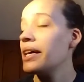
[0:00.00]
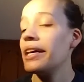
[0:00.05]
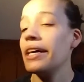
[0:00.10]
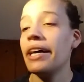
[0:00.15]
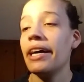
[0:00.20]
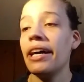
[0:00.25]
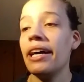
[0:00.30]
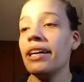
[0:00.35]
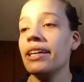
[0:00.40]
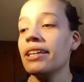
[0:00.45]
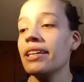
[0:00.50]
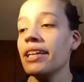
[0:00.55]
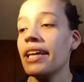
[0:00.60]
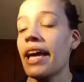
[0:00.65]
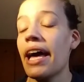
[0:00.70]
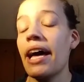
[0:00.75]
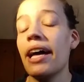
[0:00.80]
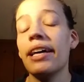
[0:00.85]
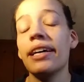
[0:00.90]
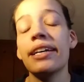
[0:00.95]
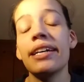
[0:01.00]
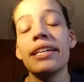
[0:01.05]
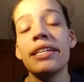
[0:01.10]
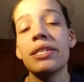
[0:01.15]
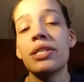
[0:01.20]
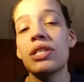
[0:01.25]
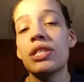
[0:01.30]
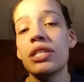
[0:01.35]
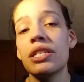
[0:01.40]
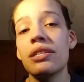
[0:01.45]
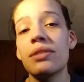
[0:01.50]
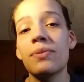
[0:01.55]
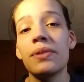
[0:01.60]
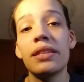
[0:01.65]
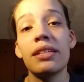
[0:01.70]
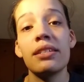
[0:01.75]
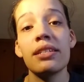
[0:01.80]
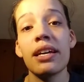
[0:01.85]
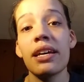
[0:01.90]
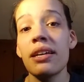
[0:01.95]
Yeah, it's just
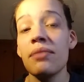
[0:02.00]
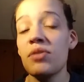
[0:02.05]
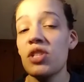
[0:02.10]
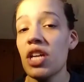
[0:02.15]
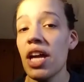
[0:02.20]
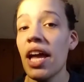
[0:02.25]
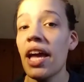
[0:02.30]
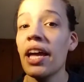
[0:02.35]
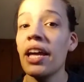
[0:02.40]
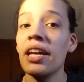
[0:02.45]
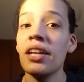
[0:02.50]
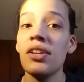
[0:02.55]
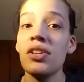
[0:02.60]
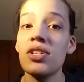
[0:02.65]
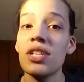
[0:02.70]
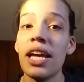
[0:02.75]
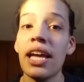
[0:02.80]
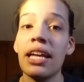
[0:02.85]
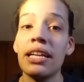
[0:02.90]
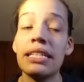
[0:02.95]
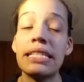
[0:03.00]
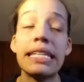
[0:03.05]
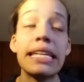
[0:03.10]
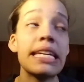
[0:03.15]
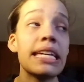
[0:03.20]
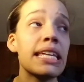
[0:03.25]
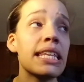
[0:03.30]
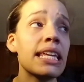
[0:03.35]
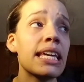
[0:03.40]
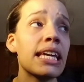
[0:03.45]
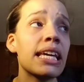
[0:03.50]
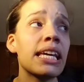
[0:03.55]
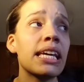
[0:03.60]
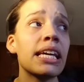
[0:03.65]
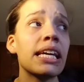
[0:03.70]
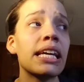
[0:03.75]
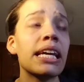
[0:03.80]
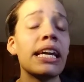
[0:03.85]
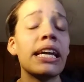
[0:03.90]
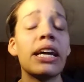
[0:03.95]
with the time change and
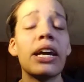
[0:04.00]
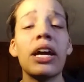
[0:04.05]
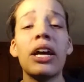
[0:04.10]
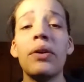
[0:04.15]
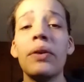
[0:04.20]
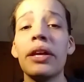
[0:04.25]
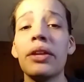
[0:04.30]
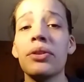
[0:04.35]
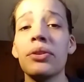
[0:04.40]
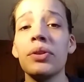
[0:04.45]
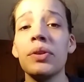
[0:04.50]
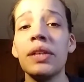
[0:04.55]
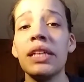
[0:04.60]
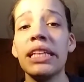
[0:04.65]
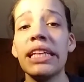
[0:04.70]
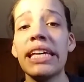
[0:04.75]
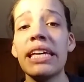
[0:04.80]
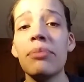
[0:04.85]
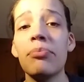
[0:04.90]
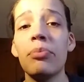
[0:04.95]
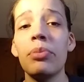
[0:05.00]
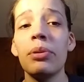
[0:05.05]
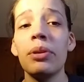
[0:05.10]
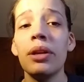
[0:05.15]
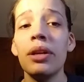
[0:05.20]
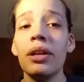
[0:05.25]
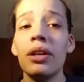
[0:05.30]
teething and going through a leap,